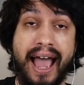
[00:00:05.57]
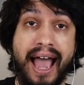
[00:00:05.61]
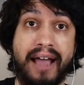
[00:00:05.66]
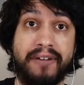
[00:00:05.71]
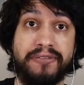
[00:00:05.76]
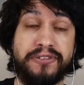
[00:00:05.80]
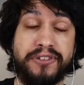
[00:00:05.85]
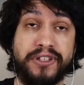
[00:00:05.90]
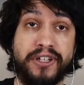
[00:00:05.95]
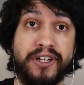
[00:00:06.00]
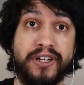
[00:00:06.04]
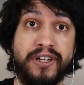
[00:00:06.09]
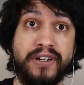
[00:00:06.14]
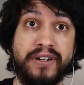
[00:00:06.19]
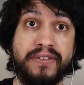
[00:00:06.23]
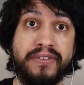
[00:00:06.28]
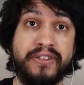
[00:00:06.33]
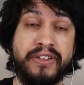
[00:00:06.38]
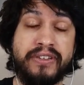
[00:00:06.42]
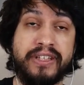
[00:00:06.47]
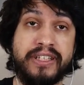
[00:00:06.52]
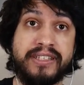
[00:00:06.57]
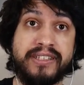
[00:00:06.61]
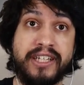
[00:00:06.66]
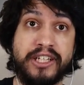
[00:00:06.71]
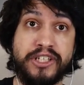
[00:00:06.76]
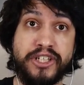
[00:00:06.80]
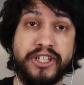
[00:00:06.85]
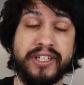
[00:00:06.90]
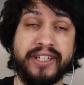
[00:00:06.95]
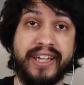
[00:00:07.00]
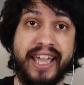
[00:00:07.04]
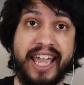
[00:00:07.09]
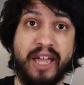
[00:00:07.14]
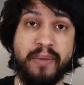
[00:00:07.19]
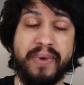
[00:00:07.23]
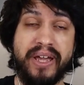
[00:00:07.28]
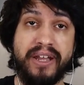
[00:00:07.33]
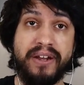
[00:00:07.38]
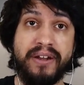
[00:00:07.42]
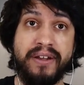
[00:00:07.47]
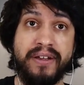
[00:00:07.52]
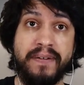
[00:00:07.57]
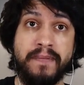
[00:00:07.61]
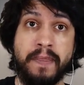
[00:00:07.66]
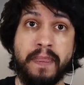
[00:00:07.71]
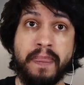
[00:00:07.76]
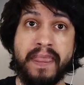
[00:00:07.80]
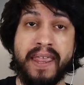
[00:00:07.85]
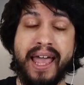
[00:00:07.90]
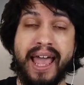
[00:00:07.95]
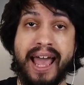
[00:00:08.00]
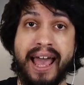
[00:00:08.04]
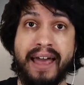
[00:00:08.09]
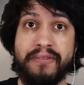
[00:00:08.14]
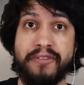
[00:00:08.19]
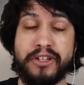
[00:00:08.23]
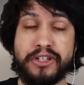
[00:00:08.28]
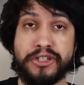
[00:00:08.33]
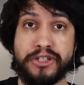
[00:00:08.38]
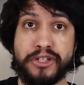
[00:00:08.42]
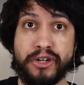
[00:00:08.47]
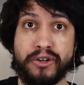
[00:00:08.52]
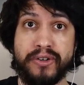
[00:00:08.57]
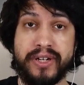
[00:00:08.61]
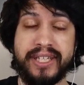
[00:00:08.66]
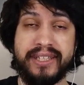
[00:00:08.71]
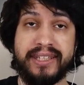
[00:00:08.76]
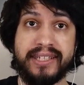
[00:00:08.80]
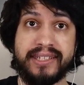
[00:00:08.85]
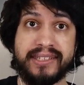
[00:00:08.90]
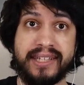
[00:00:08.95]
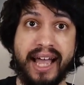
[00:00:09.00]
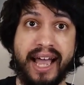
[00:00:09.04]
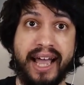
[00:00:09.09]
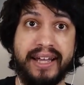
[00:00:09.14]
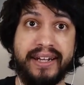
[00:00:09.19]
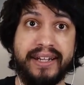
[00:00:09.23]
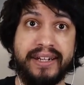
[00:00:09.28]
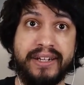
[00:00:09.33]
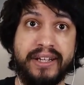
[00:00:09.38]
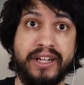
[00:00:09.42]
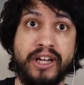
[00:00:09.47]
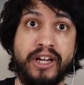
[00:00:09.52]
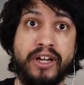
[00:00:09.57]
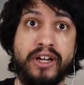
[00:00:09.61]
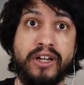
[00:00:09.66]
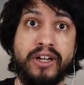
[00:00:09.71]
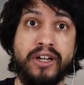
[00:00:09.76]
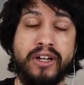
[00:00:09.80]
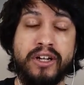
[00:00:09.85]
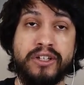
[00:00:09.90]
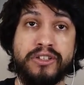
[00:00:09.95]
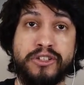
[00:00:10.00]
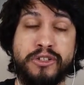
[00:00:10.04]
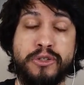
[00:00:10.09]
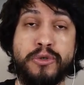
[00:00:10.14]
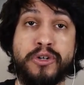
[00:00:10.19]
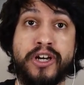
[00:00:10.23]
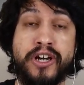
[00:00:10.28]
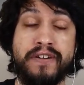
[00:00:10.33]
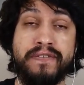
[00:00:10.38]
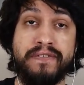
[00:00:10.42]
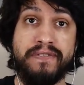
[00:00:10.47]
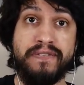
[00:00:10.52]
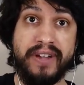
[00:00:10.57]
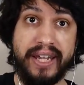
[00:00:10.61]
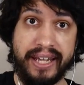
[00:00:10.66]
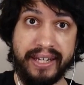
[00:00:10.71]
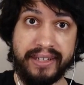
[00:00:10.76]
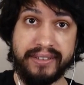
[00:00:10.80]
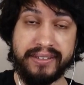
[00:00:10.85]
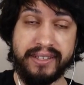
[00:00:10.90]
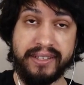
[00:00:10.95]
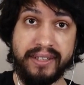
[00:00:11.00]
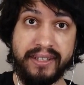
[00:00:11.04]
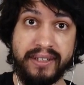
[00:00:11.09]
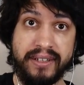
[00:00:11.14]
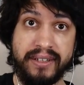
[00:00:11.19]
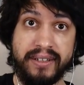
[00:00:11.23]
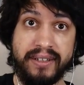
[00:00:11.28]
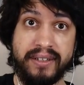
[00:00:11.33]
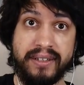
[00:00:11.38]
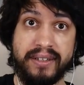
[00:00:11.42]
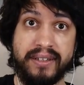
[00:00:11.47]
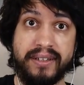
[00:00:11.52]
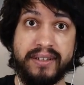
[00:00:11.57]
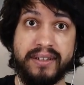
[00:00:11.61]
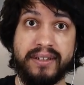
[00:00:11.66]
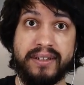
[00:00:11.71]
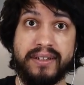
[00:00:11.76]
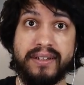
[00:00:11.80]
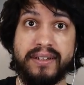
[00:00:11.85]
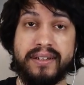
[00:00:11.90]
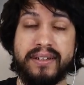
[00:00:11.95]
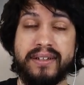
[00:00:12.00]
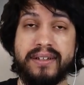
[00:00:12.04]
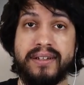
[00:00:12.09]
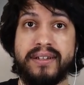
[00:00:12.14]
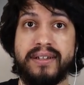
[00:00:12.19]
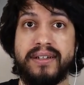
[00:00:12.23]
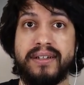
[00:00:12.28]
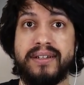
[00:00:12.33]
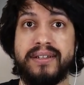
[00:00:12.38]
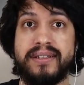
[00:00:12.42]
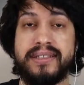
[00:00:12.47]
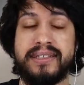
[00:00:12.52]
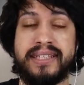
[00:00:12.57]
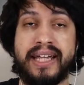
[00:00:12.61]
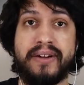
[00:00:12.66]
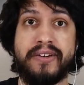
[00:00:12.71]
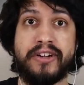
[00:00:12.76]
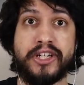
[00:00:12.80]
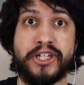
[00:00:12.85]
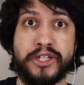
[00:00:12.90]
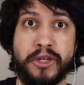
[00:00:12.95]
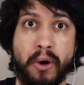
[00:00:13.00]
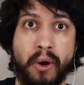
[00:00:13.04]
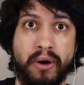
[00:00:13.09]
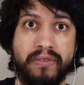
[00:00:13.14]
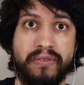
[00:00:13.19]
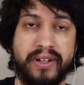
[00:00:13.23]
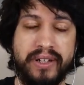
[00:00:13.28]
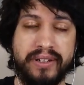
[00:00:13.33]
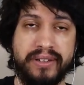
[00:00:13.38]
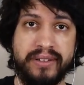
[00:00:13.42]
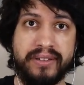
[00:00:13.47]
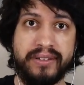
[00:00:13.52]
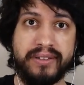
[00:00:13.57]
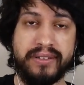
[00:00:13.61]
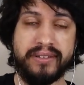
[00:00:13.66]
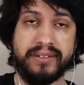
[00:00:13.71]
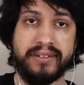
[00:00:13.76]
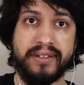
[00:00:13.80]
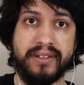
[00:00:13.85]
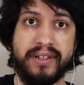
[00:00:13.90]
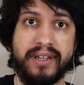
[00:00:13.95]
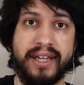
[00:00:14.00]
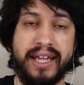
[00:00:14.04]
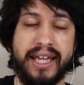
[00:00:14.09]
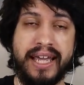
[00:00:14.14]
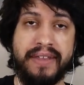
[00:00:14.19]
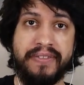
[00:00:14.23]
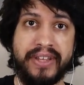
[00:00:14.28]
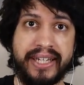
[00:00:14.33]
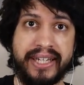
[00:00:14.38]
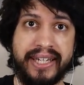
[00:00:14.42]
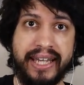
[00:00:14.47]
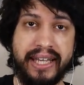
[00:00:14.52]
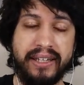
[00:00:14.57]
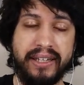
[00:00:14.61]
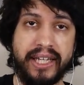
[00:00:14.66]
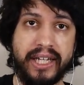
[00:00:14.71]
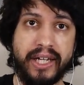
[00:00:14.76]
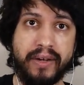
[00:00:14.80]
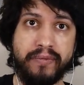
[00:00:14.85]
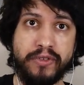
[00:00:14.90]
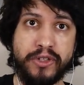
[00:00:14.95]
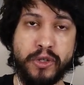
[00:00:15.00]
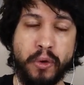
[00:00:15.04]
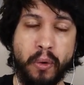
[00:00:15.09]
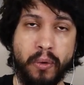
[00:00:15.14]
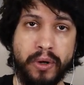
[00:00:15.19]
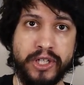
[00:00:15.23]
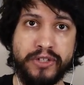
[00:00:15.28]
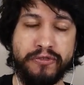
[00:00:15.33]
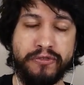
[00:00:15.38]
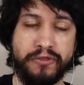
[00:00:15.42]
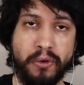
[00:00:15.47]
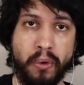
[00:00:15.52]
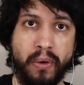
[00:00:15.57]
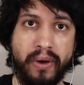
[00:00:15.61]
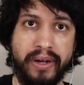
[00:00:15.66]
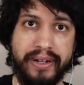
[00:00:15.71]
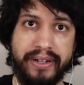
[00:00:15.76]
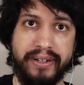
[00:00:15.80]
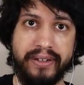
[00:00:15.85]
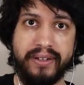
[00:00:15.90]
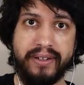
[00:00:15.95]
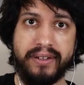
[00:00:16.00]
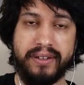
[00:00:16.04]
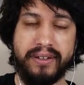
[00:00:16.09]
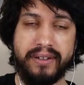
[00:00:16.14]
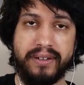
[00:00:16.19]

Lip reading: after the decision came in and the jury decided to convict Derek Chauvin in the killing of George Floyd.